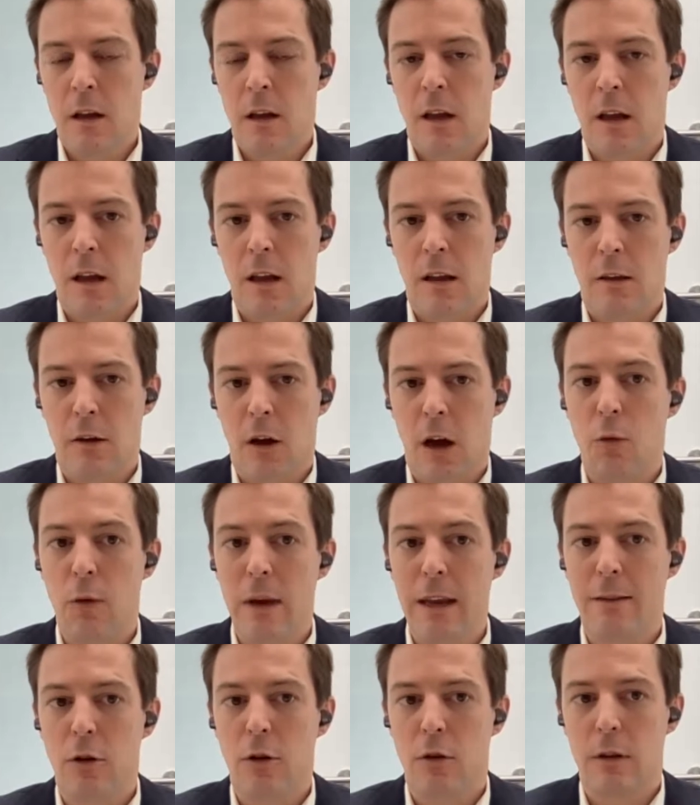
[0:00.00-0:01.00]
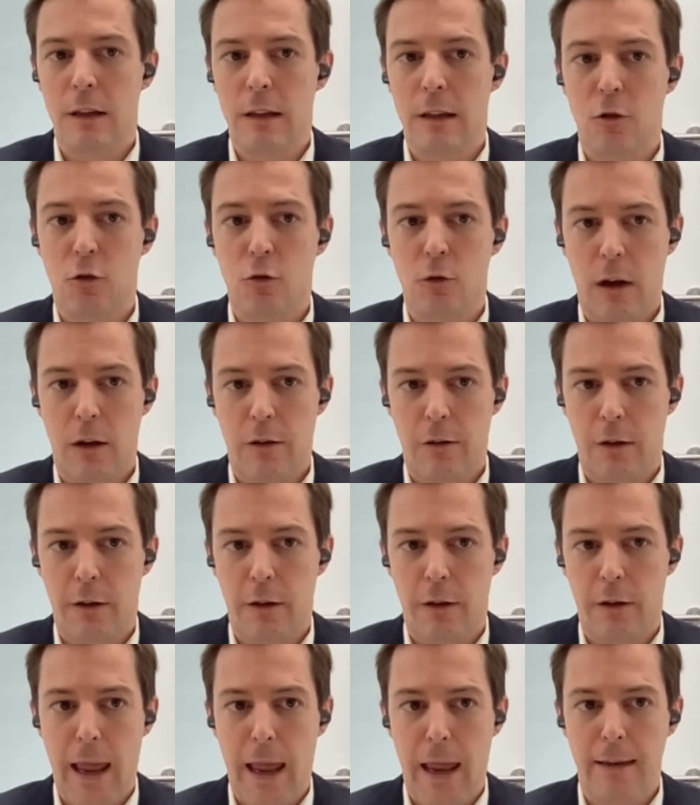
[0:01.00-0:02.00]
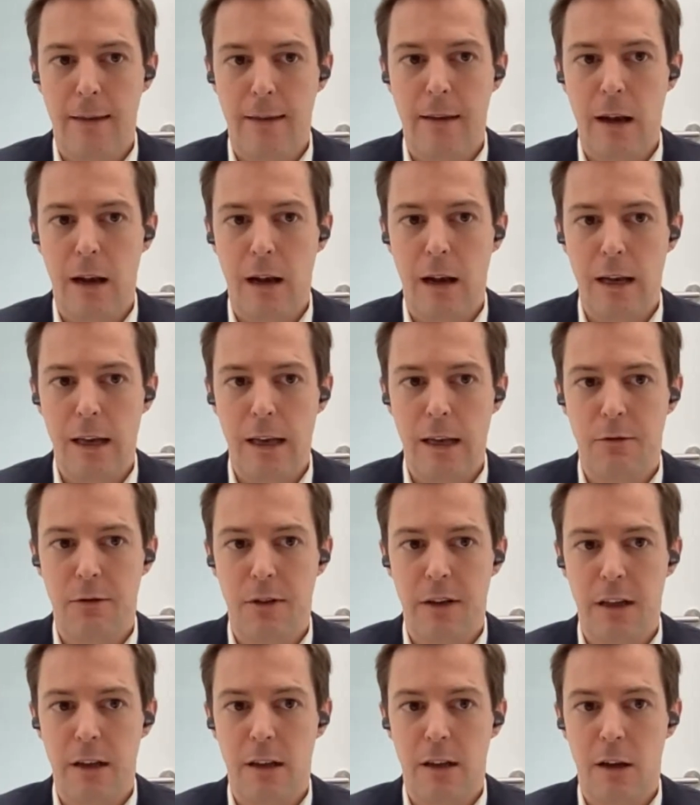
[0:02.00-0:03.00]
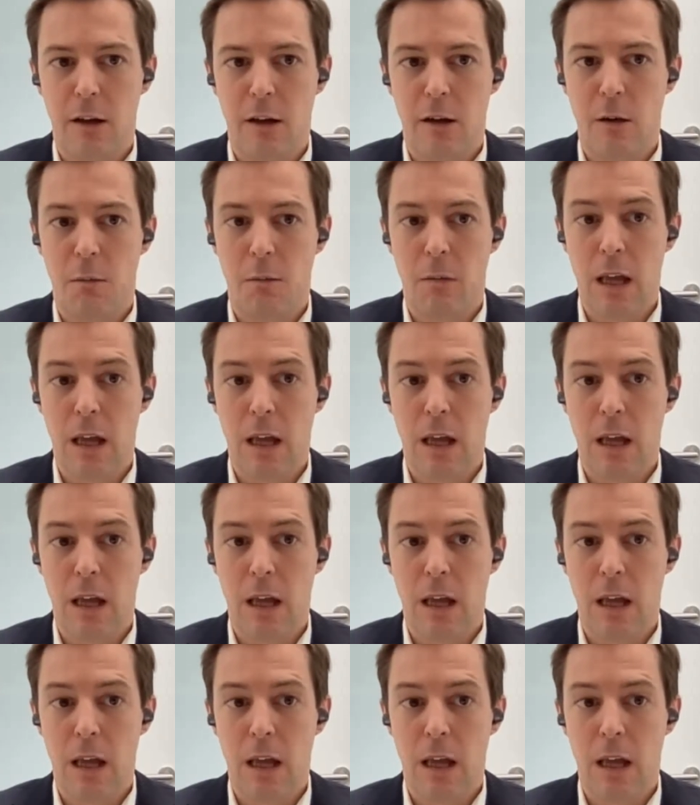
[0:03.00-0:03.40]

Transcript: and I returned in 2008 and lived in uh,